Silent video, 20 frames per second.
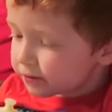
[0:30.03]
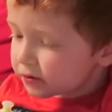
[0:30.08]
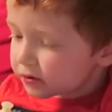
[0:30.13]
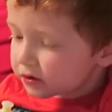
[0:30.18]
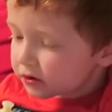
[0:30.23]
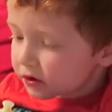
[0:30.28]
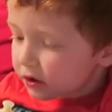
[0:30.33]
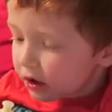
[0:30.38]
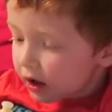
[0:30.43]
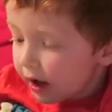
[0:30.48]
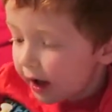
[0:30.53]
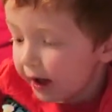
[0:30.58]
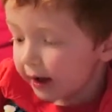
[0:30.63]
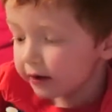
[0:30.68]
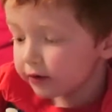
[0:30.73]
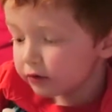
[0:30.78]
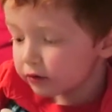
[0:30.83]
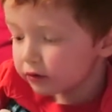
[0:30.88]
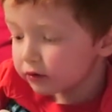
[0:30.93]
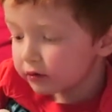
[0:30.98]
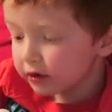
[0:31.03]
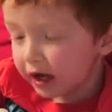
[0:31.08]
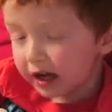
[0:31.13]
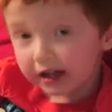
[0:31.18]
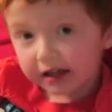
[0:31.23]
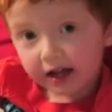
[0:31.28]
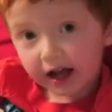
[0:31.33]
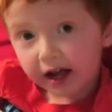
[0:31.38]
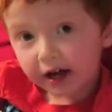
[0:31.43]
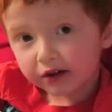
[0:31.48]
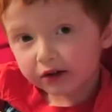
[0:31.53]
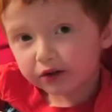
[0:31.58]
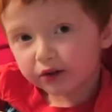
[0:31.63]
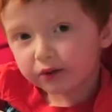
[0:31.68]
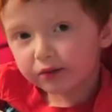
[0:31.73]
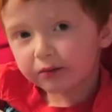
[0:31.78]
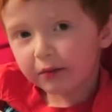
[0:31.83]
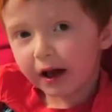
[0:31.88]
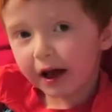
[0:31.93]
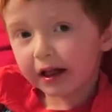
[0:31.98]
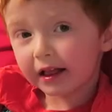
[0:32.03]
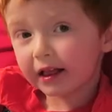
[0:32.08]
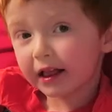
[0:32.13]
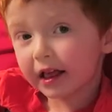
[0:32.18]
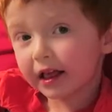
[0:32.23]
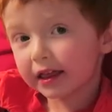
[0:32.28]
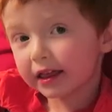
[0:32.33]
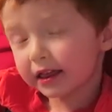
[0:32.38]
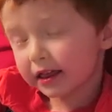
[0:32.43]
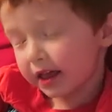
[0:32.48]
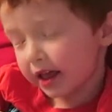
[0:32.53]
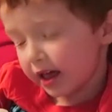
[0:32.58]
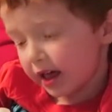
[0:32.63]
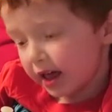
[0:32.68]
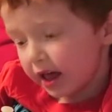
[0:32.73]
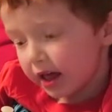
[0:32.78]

But I want that kind of medicine.